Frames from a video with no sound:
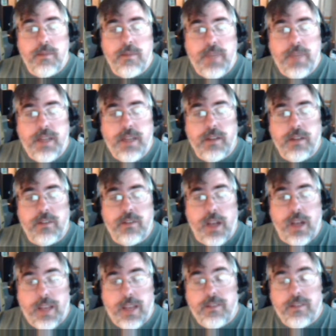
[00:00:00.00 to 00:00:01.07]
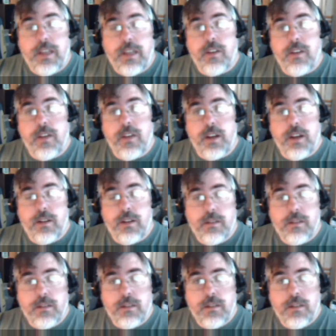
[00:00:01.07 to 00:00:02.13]
because the next thing you'll hear
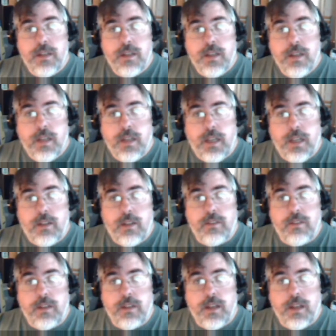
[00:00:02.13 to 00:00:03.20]
is